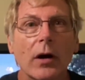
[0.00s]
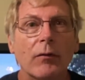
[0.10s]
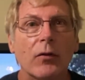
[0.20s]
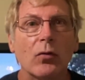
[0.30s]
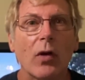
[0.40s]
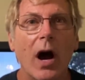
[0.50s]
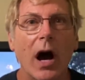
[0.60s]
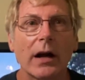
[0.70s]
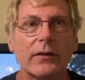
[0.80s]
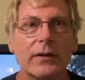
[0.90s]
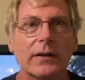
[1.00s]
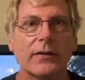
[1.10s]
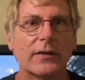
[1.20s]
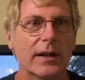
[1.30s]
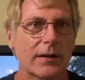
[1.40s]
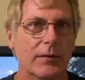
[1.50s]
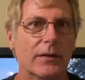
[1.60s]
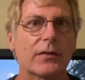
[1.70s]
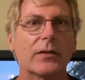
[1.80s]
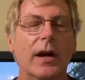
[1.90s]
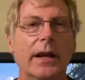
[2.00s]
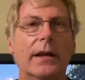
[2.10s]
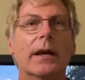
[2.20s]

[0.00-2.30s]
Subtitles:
of the rocks instead of the snake.